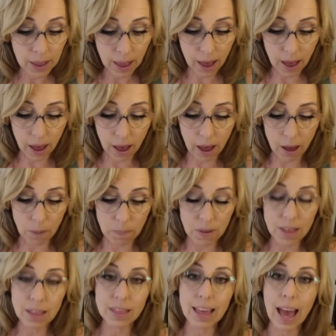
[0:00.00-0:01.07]

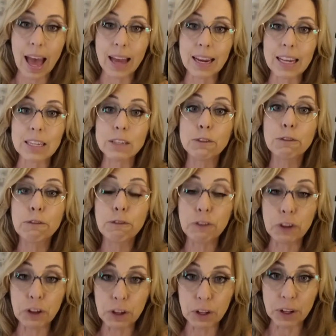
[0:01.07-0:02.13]
that is
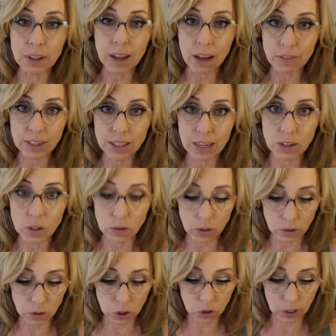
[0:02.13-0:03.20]
full of essential
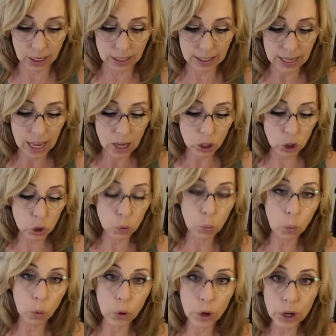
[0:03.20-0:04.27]
nutrients
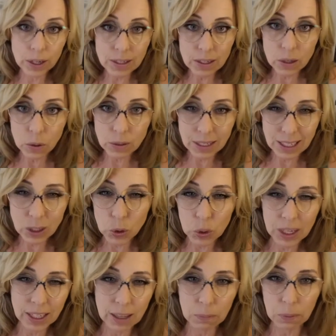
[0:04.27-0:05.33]
towards those
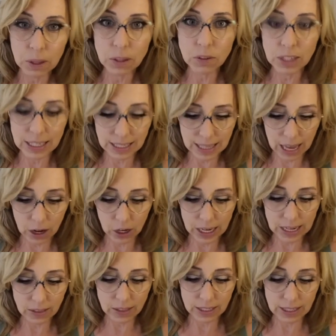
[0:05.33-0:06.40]
intricate capillaries that are
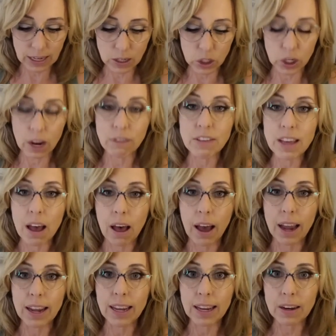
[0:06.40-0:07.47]
in the center of the
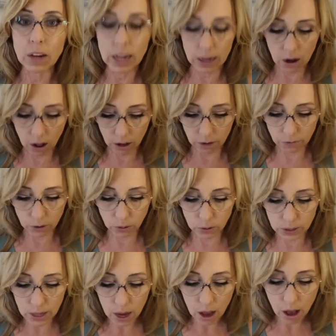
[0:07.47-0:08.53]
eye, in all of
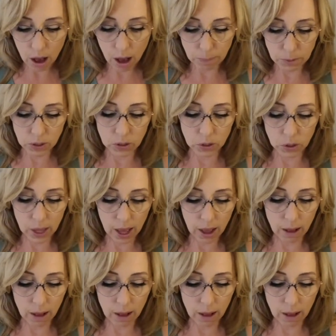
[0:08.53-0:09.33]
those optical